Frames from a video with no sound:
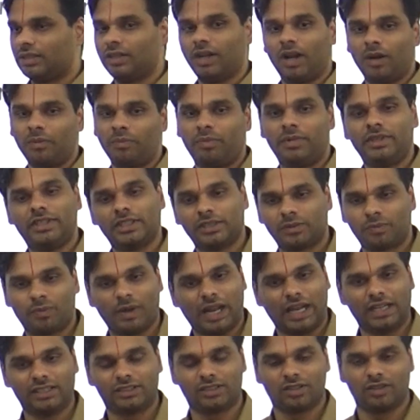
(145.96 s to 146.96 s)
Not just
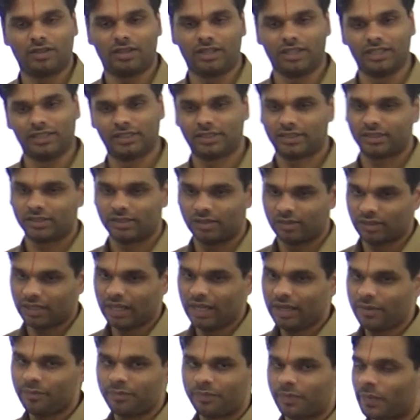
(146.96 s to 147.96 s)
plants or trees.
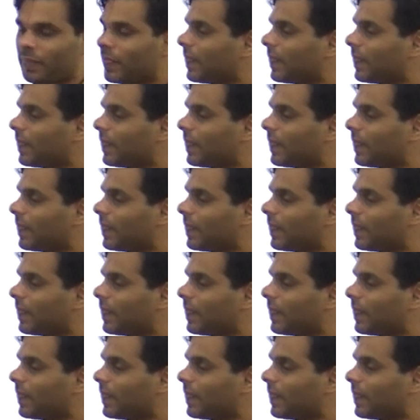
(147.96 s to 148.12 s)
Okay.